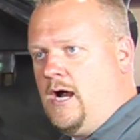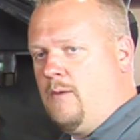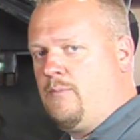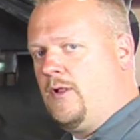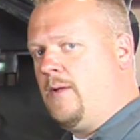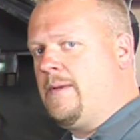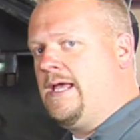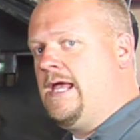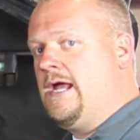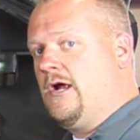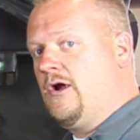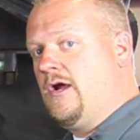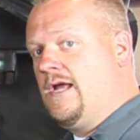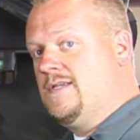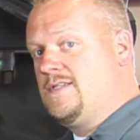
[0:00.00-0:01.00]
plumbing
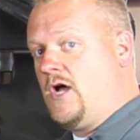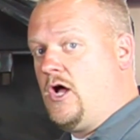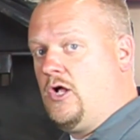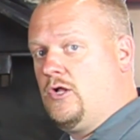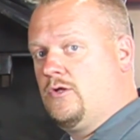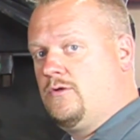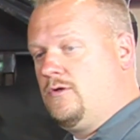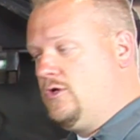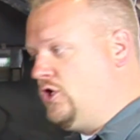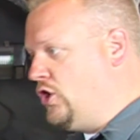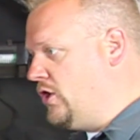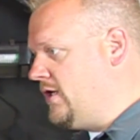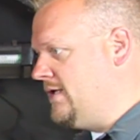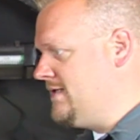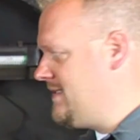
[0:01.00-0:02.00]
here is all
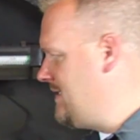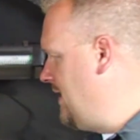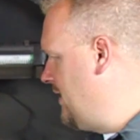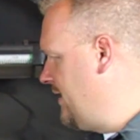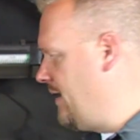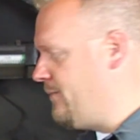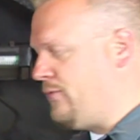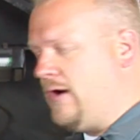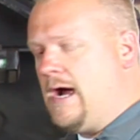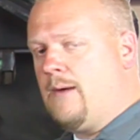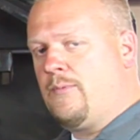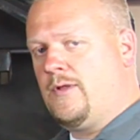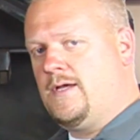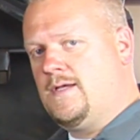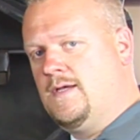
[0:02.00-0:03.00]
good and sealed up
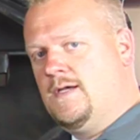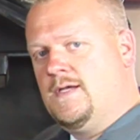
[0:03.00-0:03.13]
properly,